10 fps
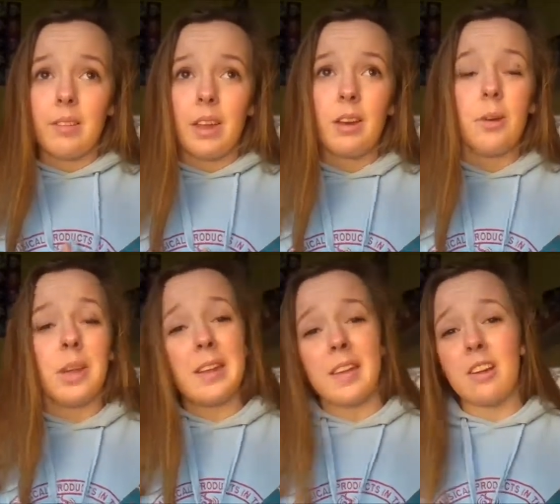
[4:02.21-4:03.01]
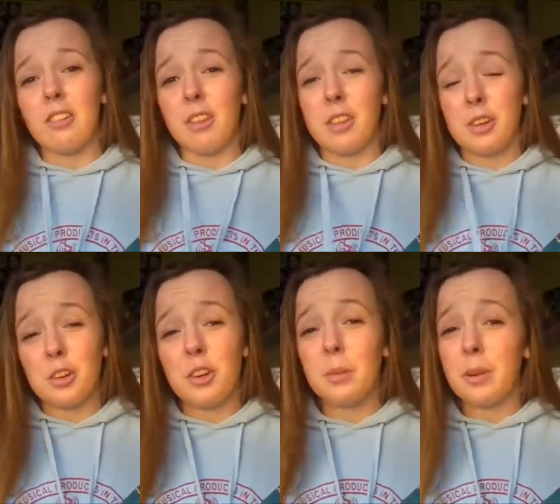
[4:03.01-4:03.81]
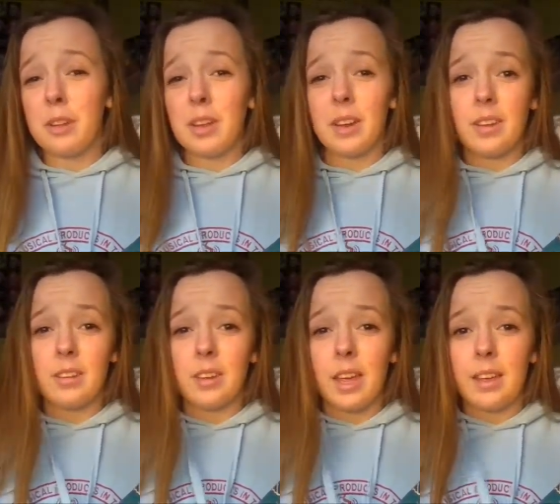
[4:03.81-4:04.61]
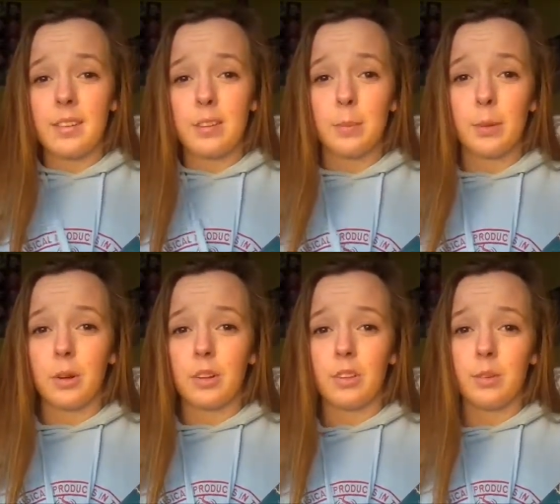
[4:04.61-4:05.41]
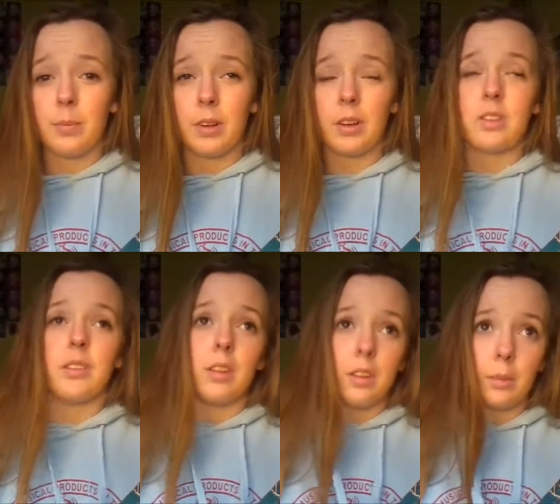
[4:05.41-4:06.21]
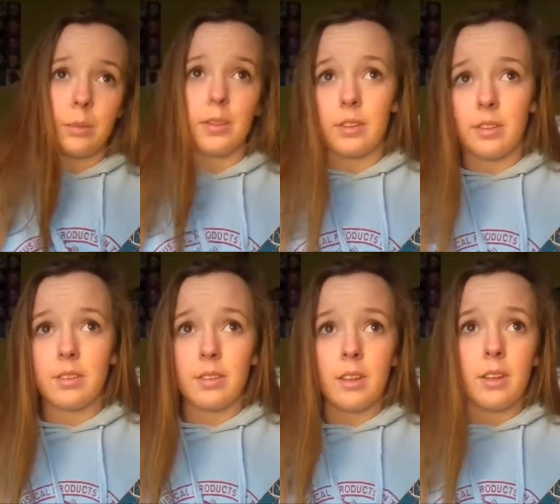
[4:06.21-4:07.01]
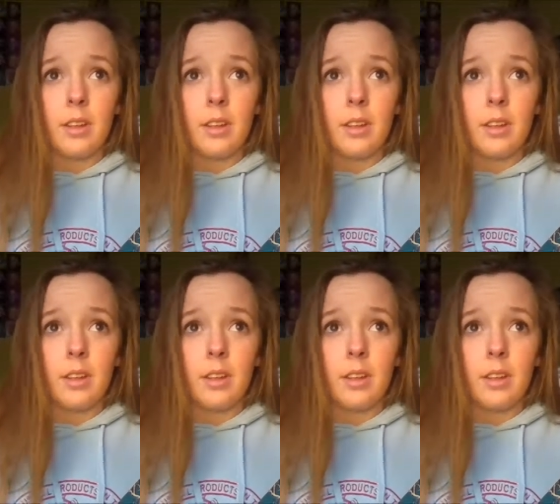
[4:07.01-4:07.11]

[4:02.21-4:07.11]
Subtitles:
I know he's actually the younger brother in this case, but because of the other brother's